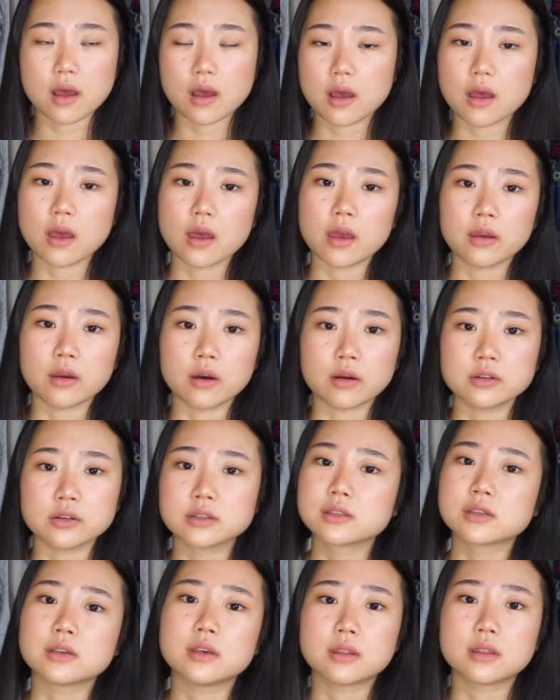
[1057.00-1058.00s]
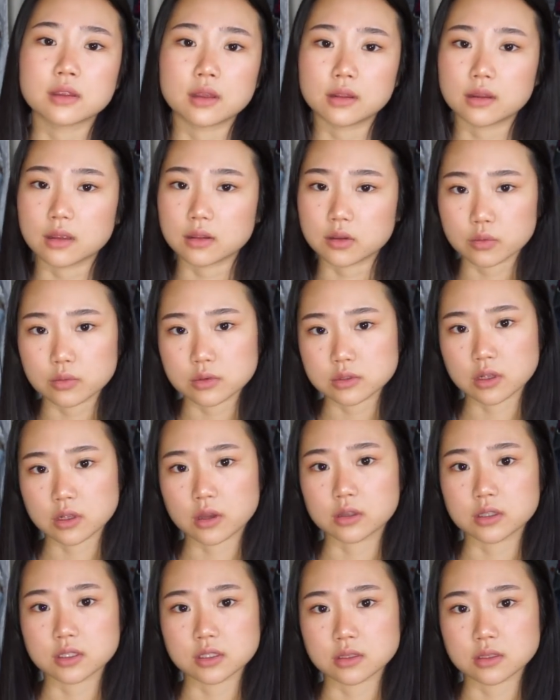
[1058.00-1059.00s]
I honestly think that the
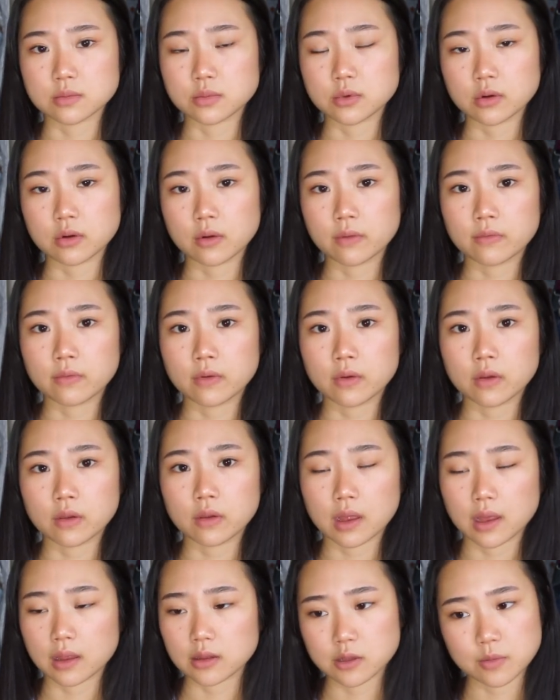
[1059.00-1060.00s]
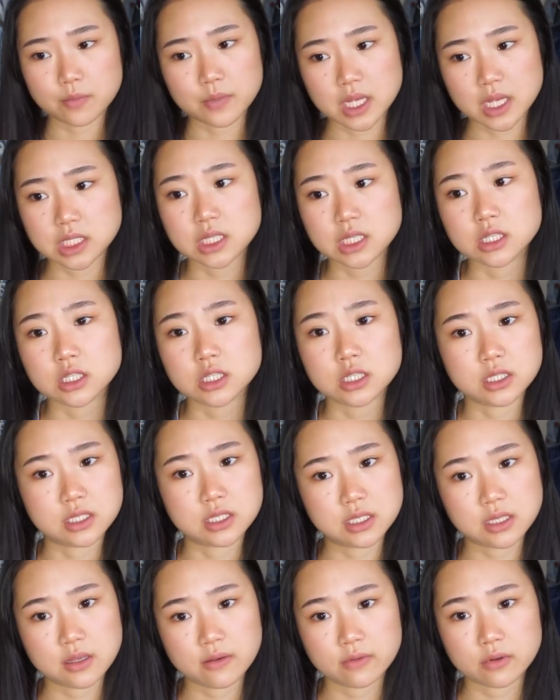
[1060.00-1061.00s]
result is beautiful, and the message is
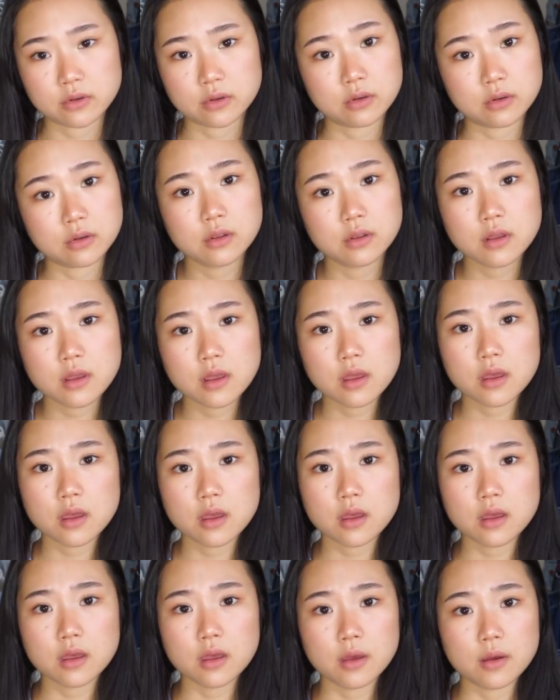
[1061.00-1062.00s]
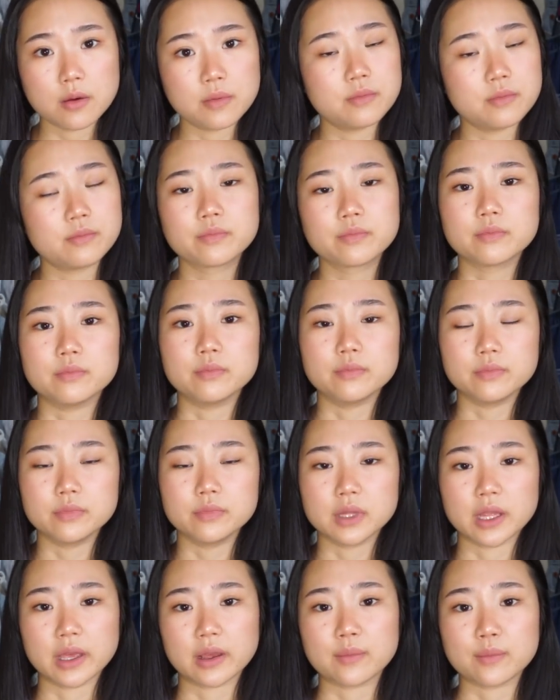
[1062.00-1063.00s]
even
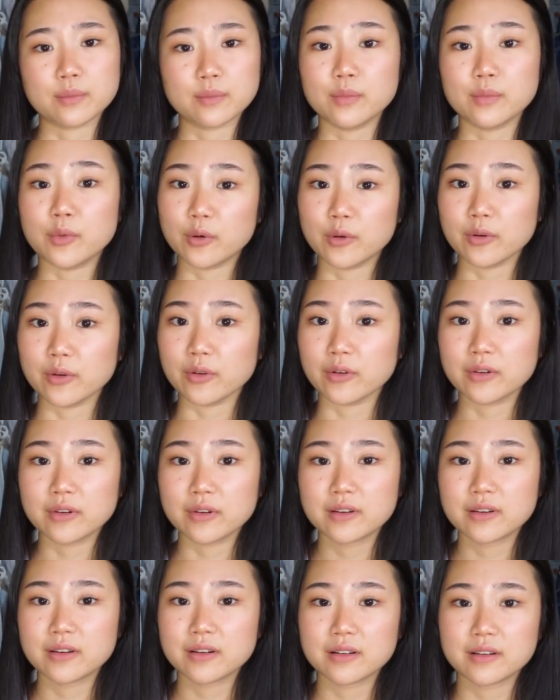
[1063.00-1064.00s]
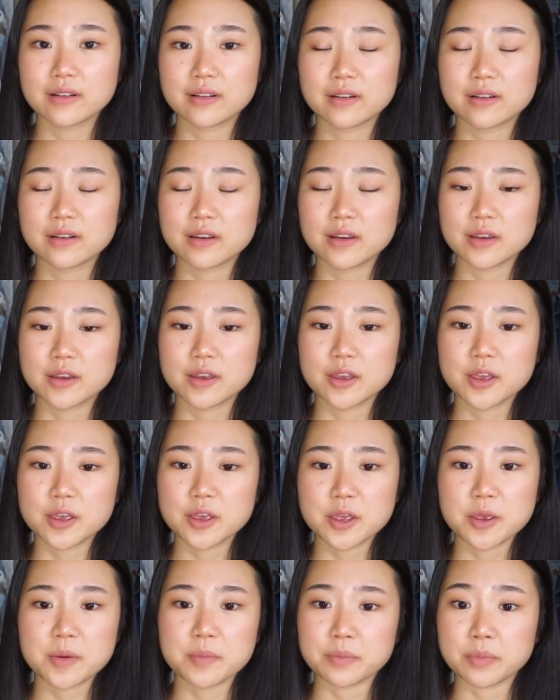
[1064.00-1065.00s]
like more
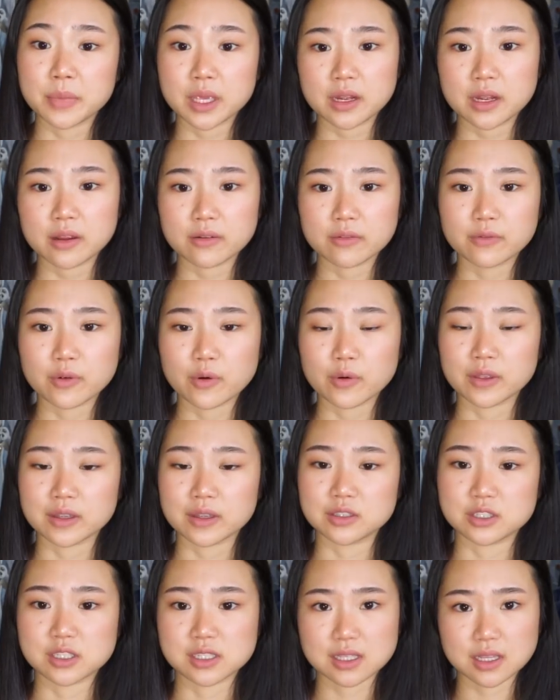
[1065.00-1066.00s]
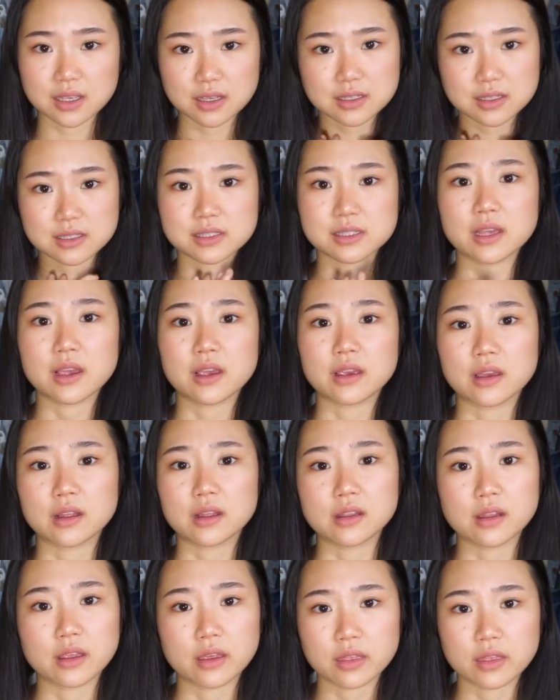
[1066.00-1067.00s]
meaningful than just like saying it
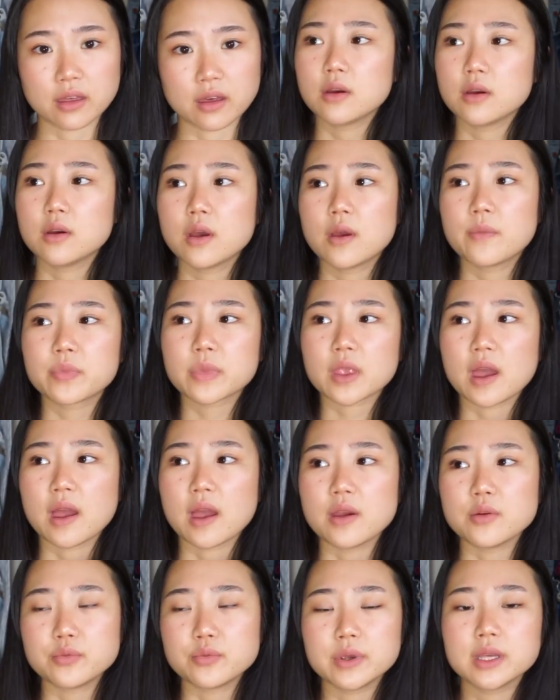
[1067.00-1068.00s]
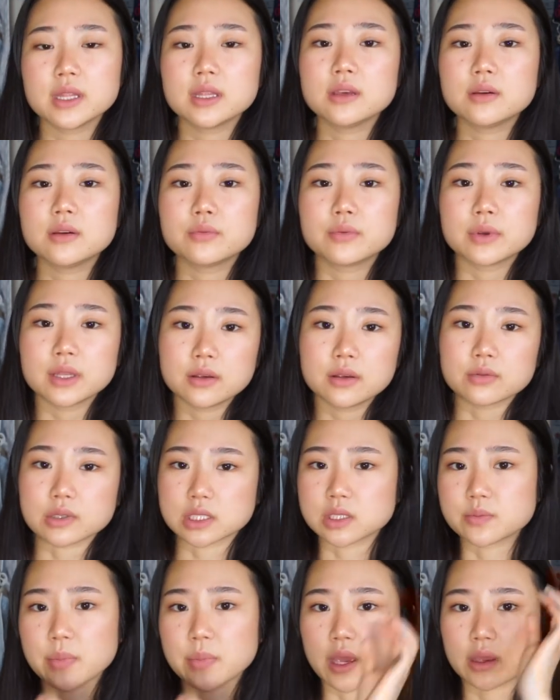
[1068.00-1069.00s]
like that. I really, really
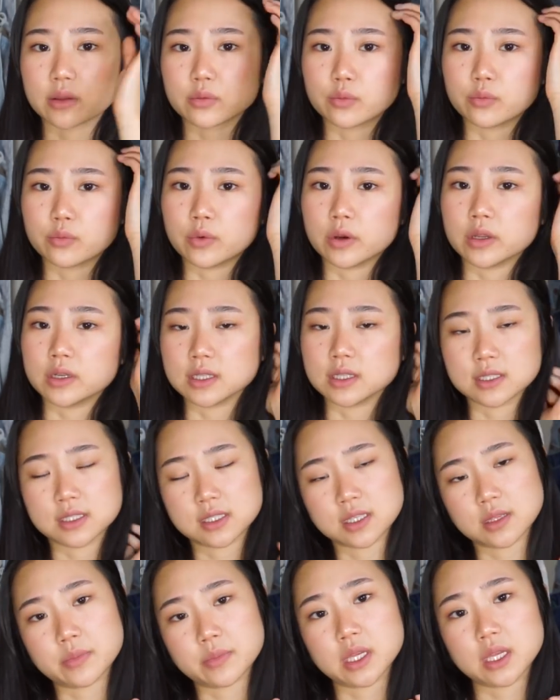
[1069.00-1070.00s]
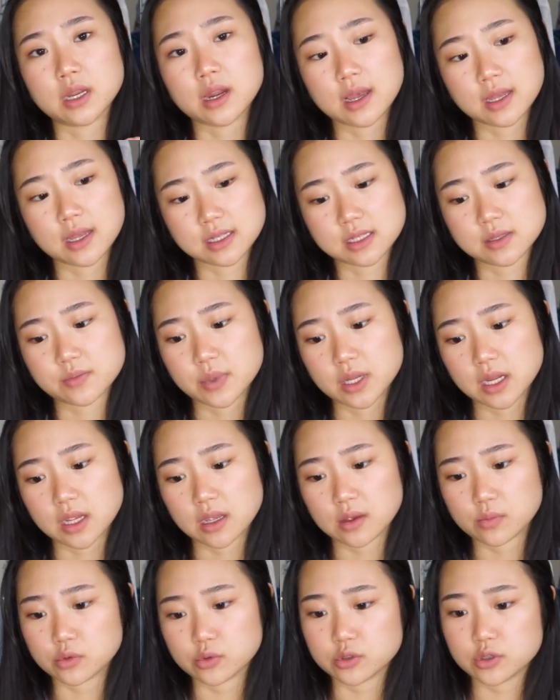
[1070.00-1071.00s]
respect what Elizabeth has been
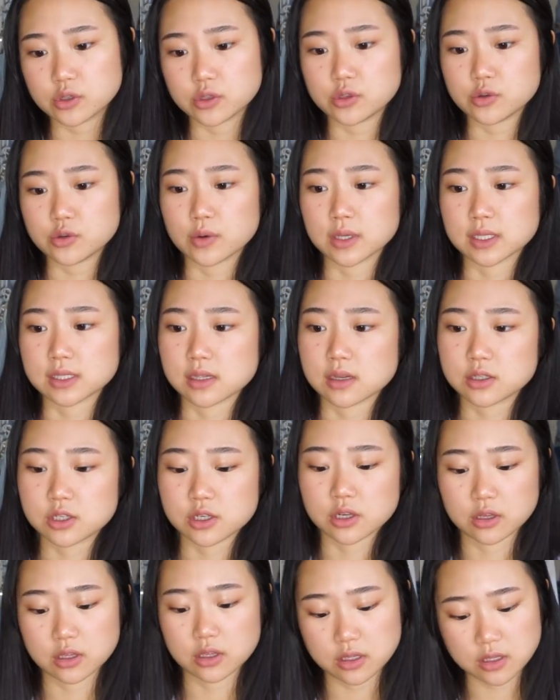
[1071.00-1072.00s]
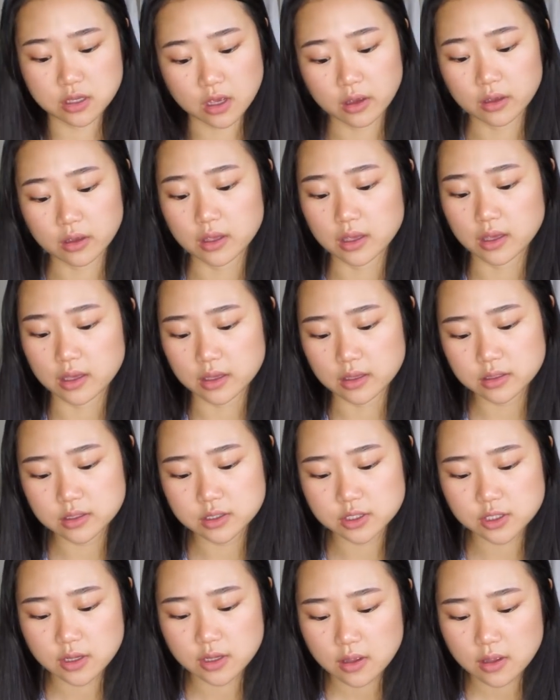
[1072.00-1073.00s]
able to do at such a young
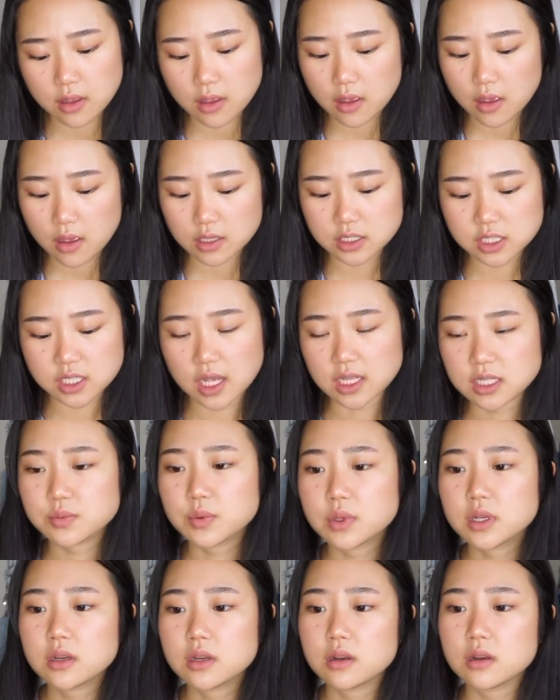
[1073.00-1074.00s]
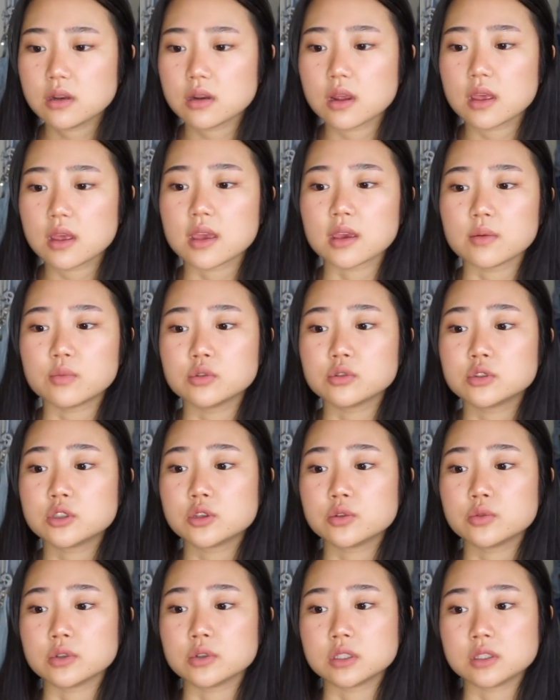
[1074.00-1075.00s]
age. She has been able
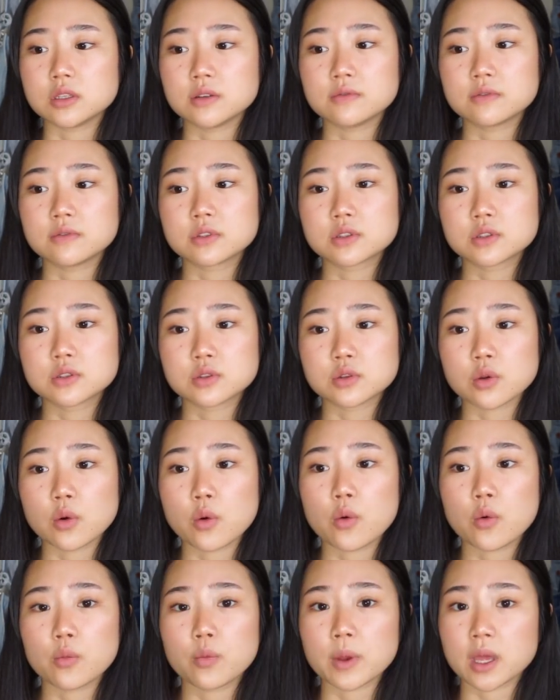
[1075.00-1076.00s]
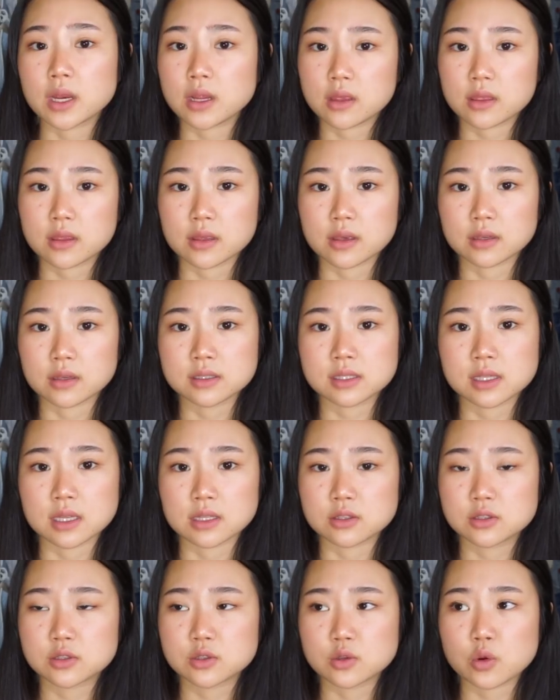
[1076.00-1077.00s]
to achieve so many things and
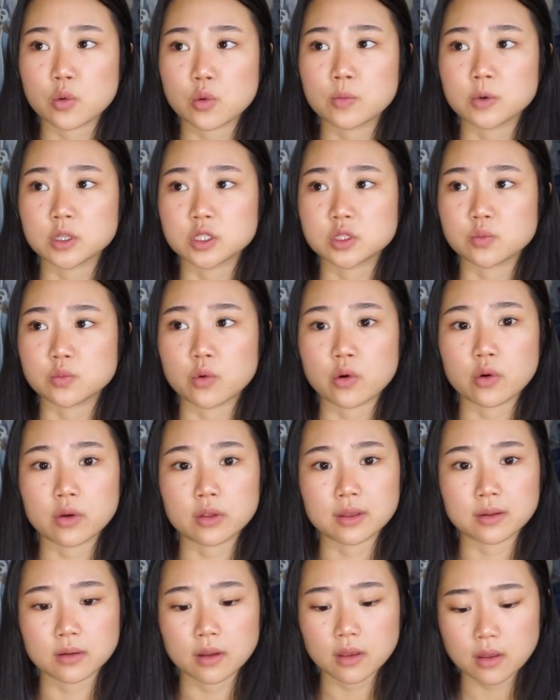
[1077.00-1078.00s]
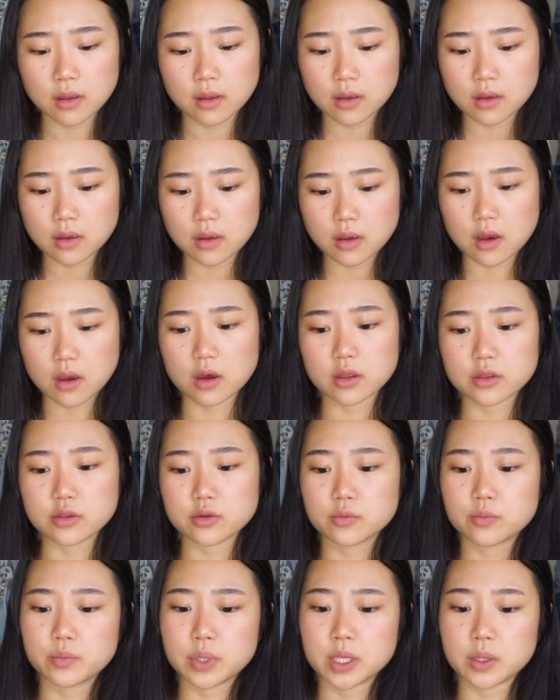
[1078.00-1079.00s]
so much more than
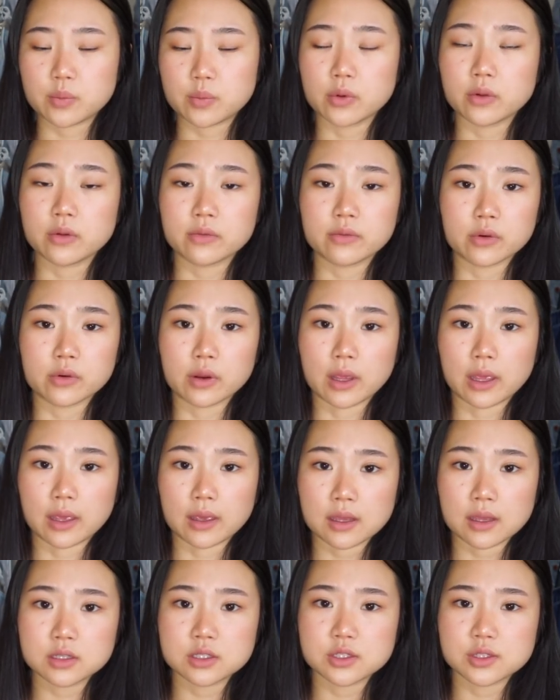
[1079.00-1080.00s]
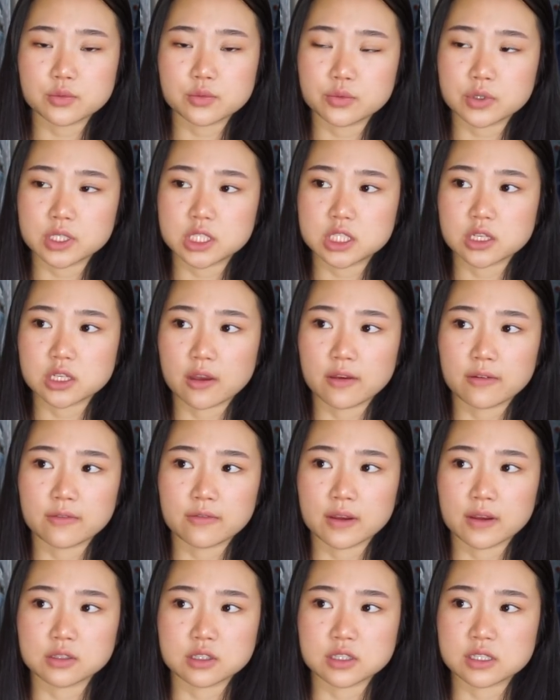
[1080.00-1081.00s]
other people of her age, which I
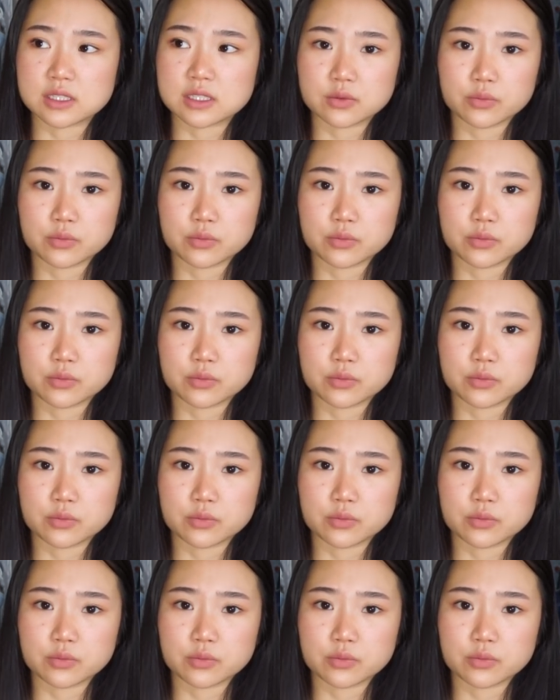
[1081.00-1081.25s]
find just